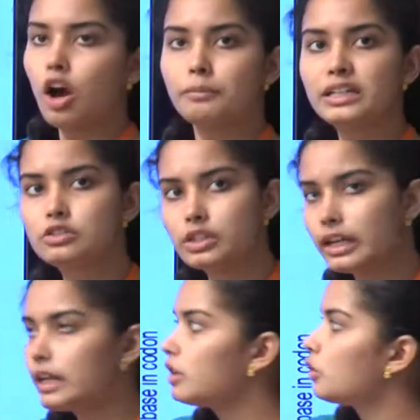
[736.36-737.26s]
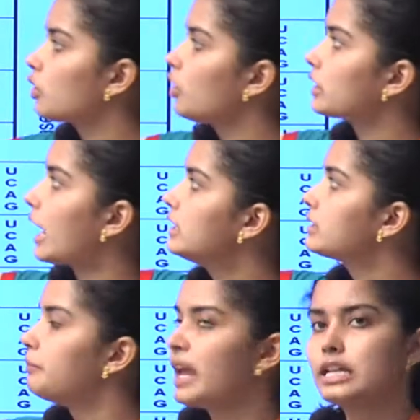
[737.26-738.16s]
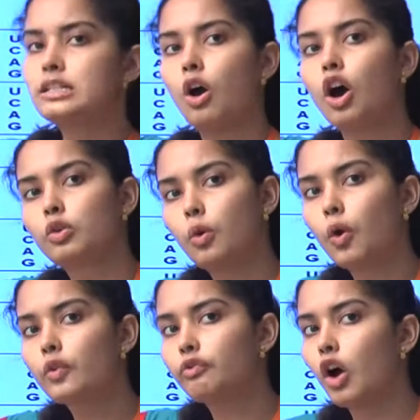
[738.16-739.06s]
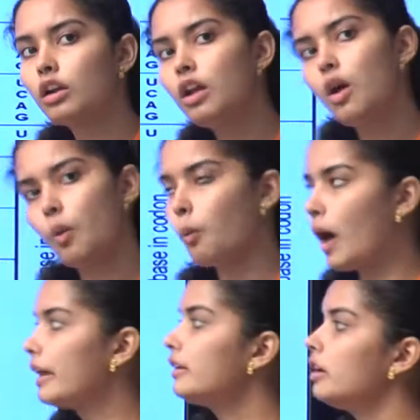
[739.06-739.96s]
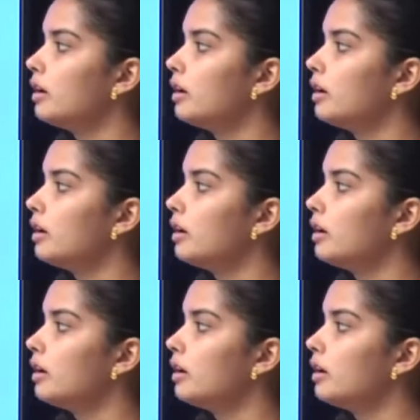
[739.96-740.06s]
means 3 nucleotides base or code for 1